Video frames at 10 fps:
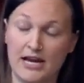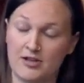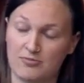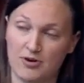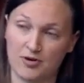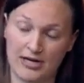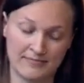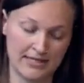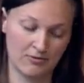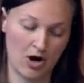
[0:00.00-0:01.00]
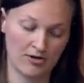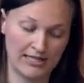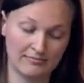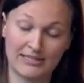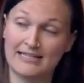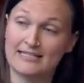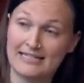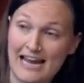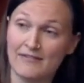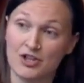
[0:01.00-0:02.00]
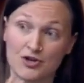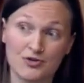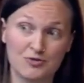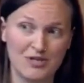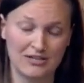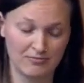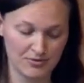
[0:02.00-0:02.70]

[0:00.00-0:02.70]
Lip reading: the other programs that were already in place and having those